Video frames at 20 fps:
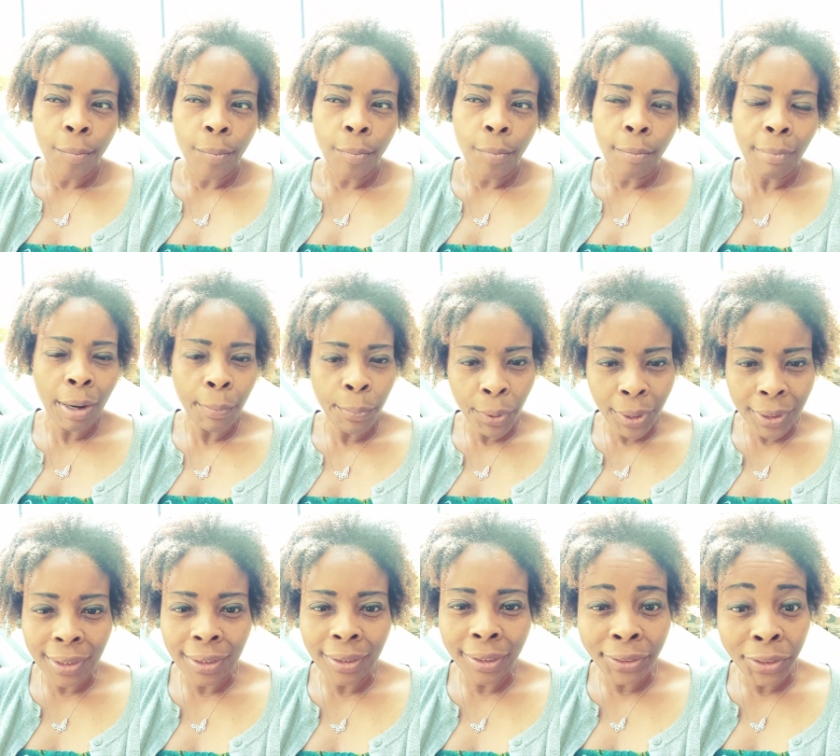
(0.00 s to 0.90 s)
my brothers
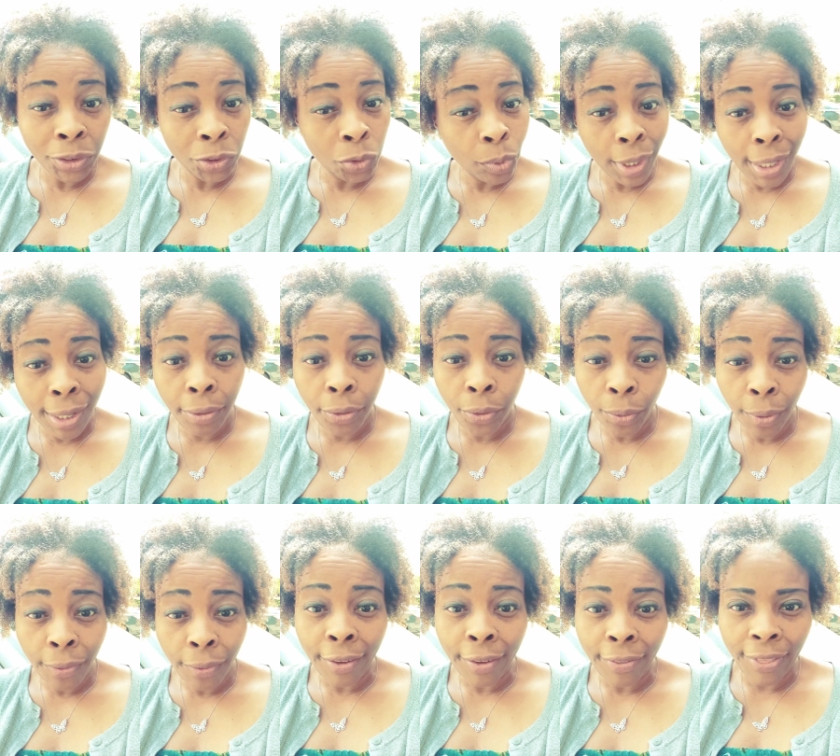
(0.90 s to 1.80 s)
and sisters
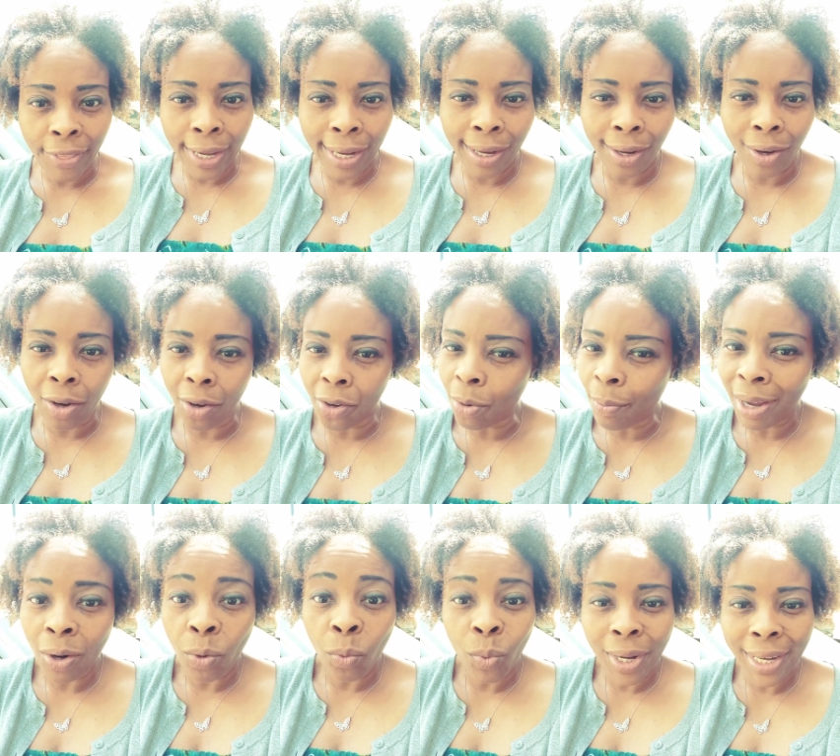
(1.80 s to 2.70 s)
doing their thing, no
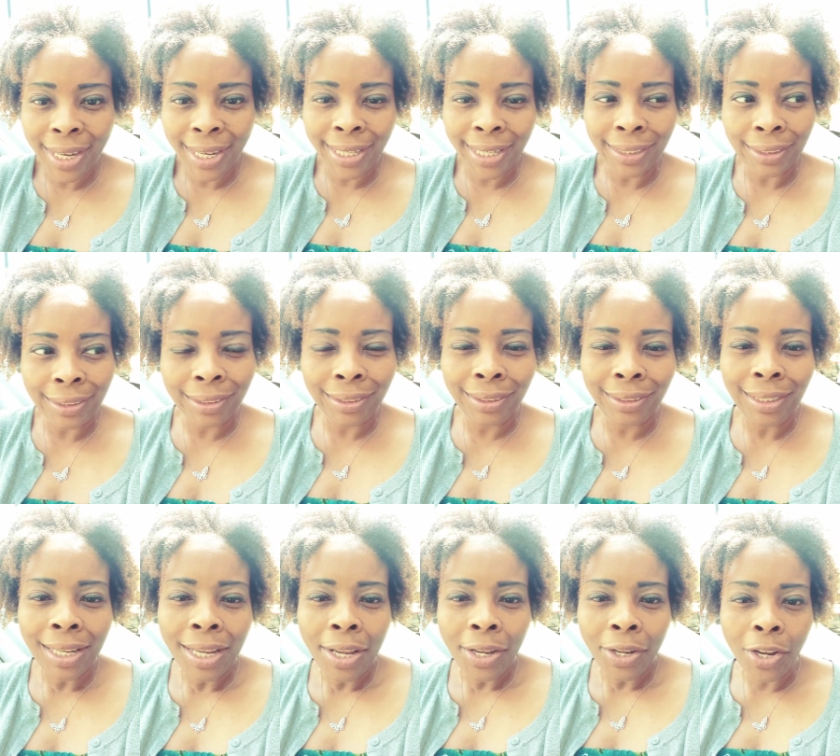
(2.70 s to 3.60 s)
matter what it is,
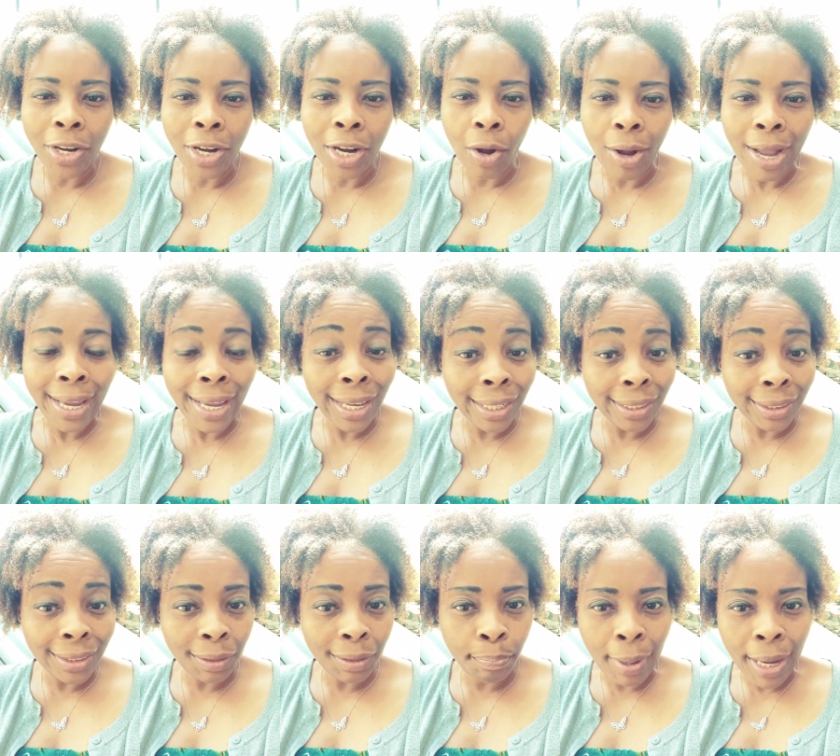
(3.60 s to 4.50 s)
I get
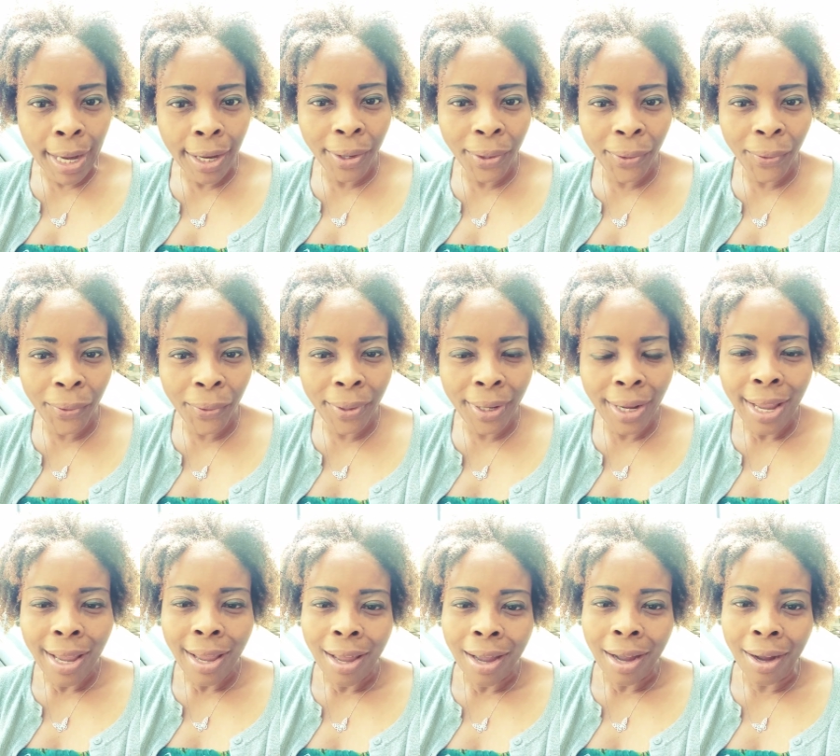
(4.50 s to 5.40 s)
inspired.
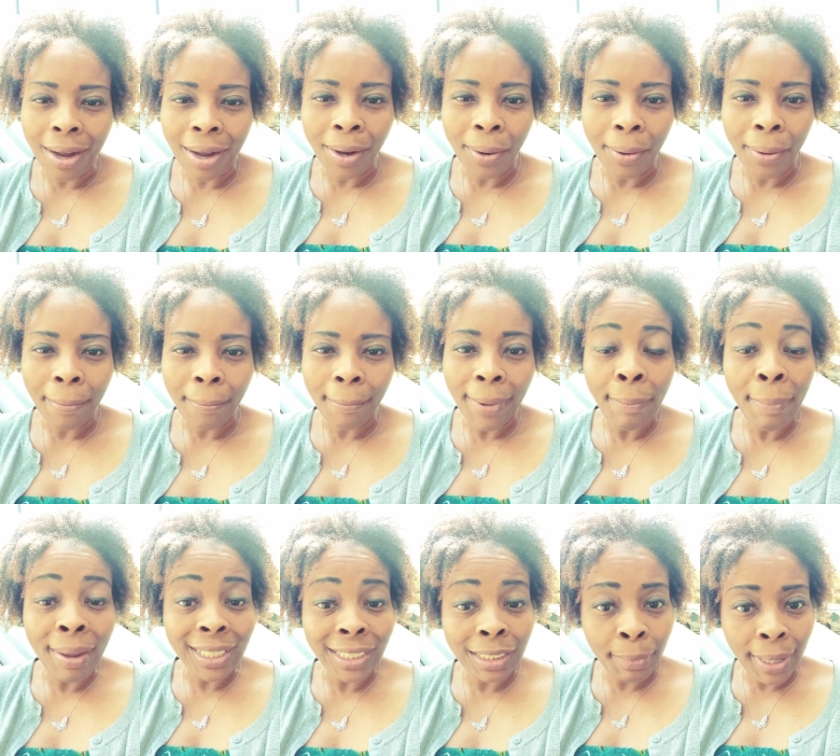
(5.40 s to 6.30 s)
It
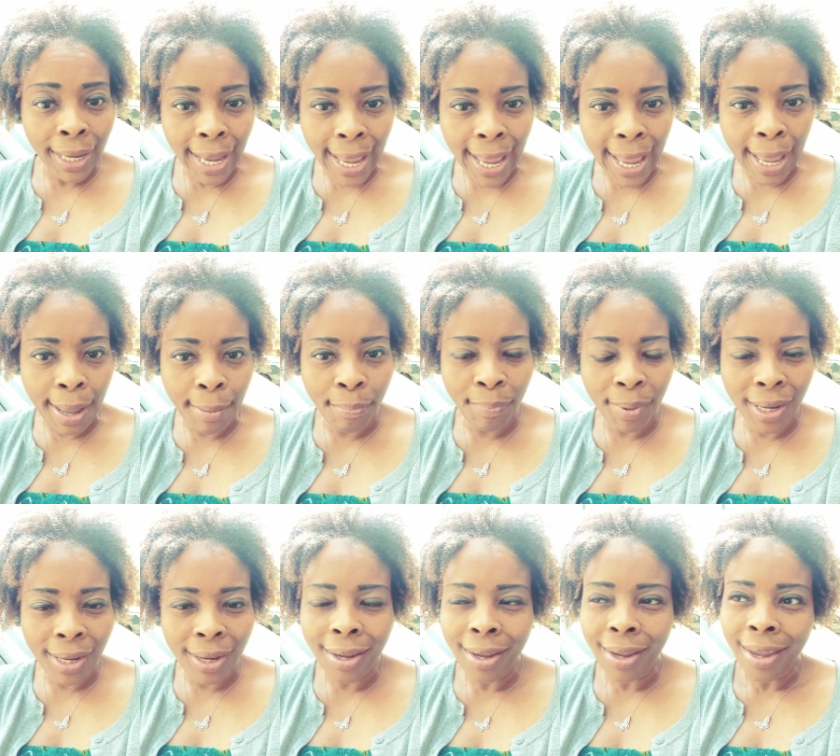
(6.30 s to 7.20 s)
makes me
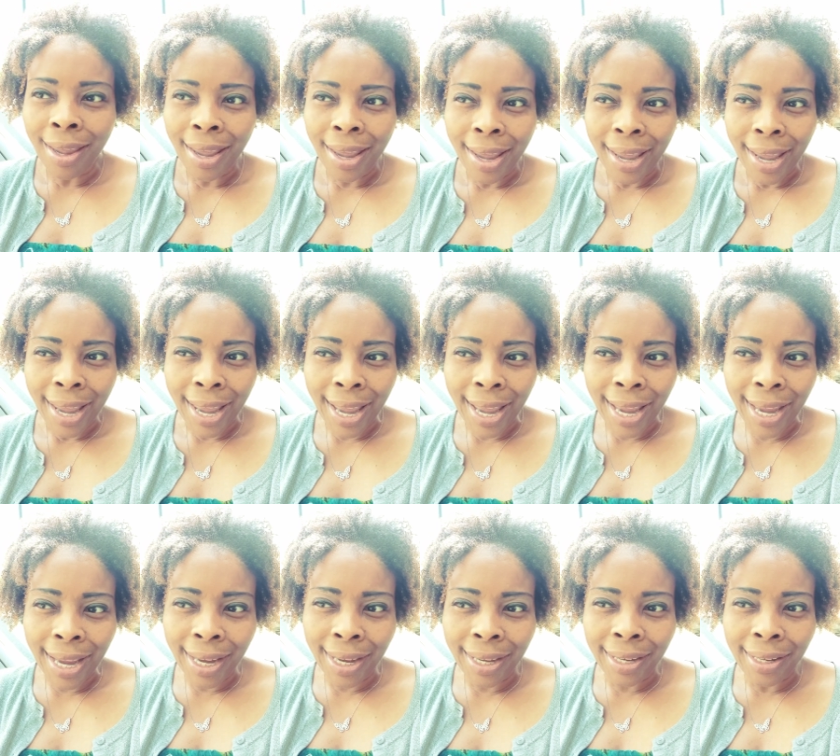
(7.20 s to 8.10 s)
happy,
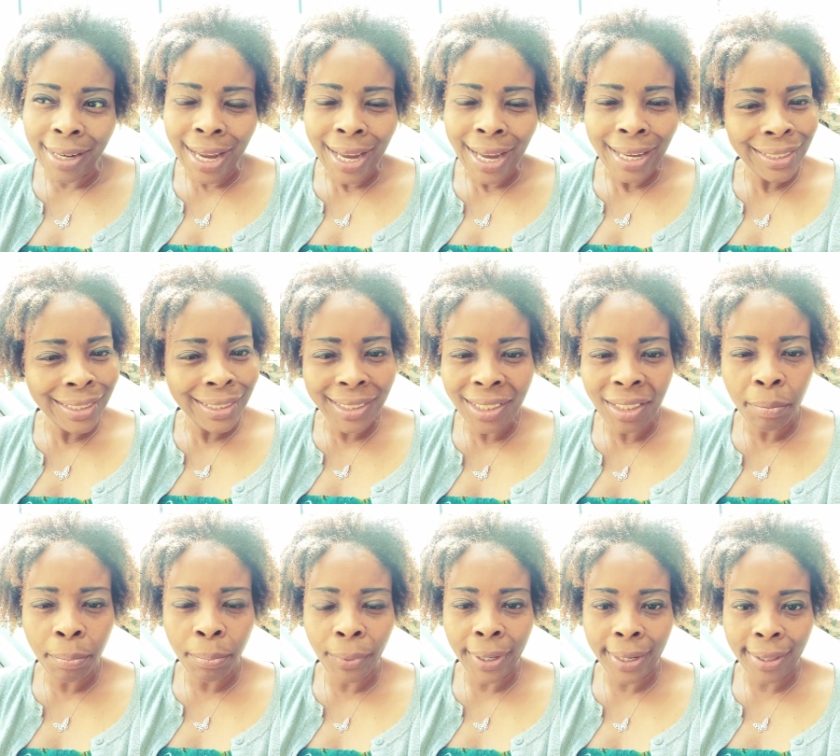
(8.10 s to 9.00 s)
and I
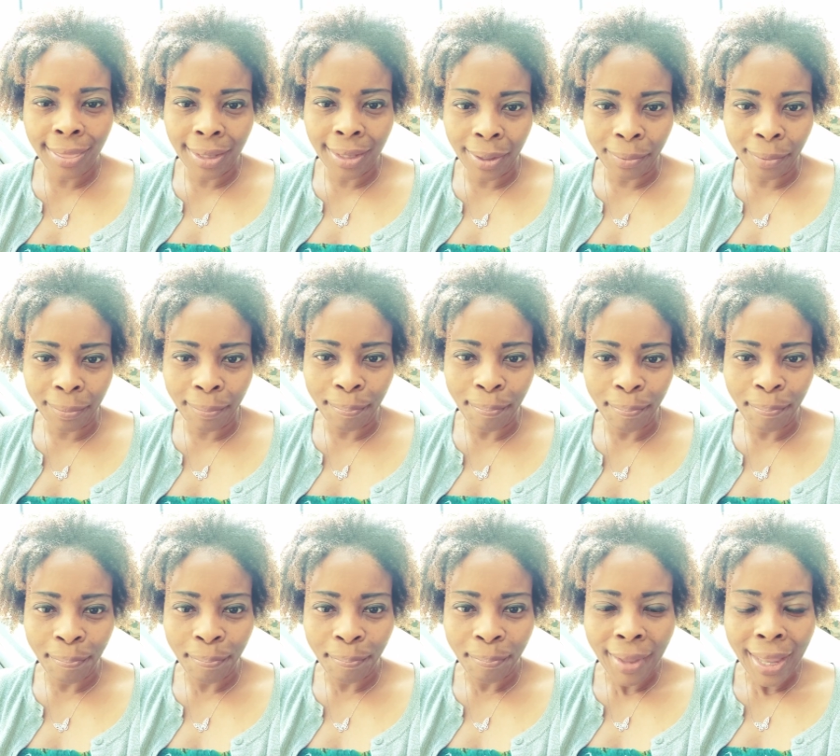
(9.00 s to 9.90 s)
celebrate them.
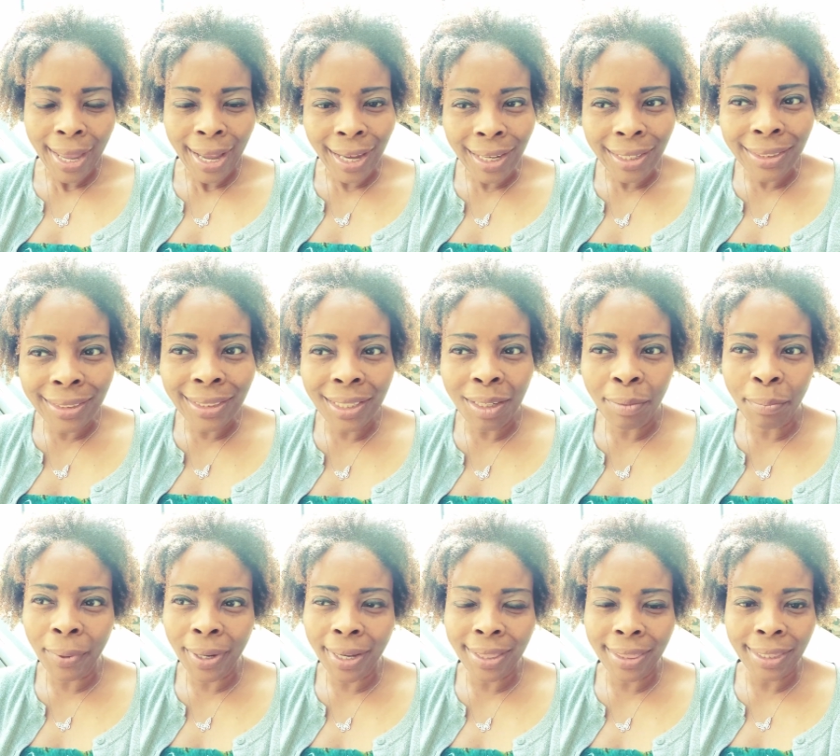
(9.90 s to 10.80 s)
I
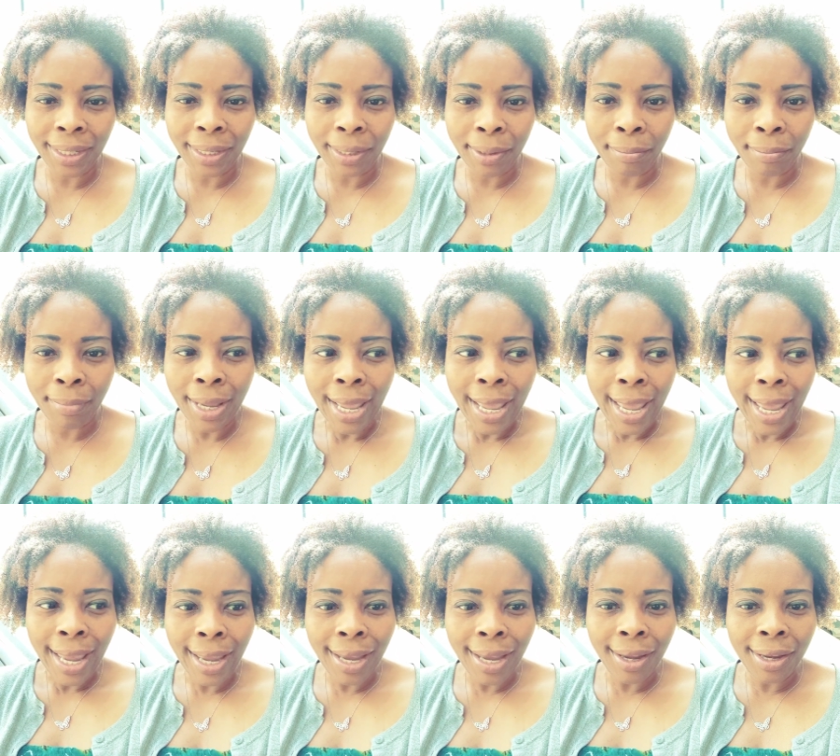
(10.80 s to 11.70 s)
celebrate them,
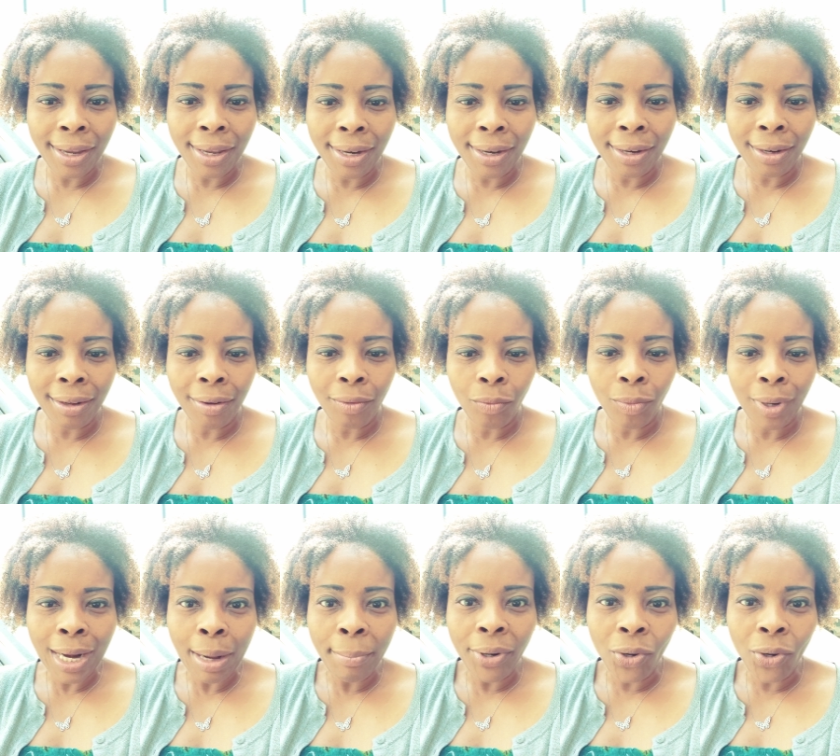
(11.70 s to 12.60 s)
and when
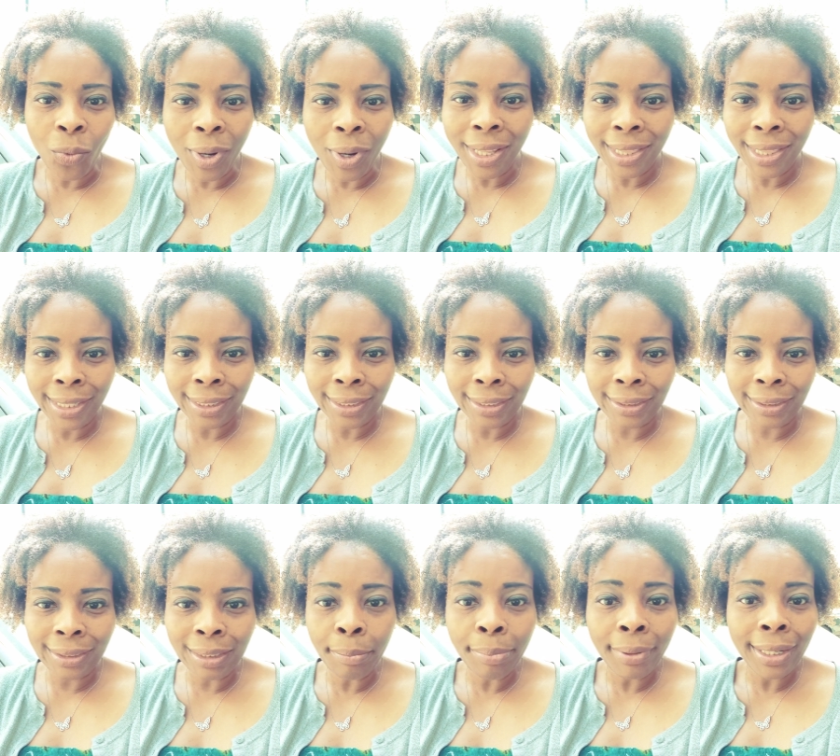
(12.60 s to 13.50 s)
I'm doing this,
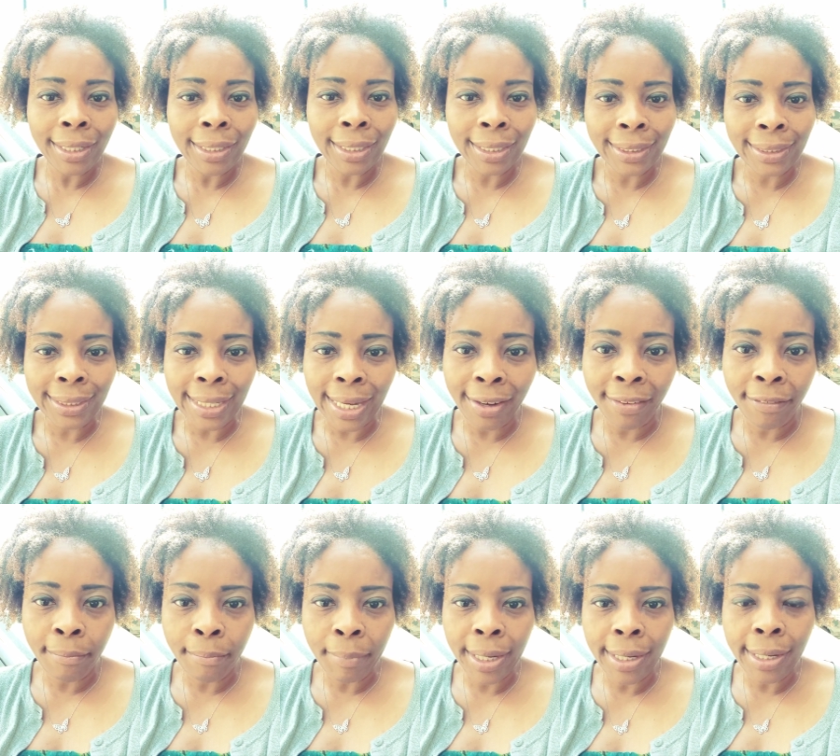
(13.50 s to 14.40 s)
something inside
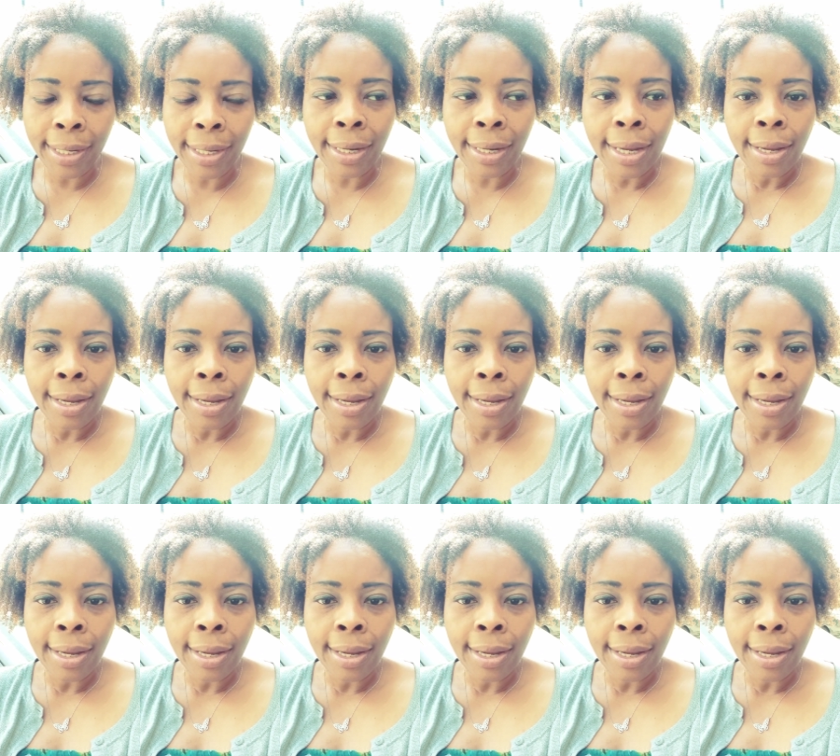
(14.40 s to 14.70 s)
of me,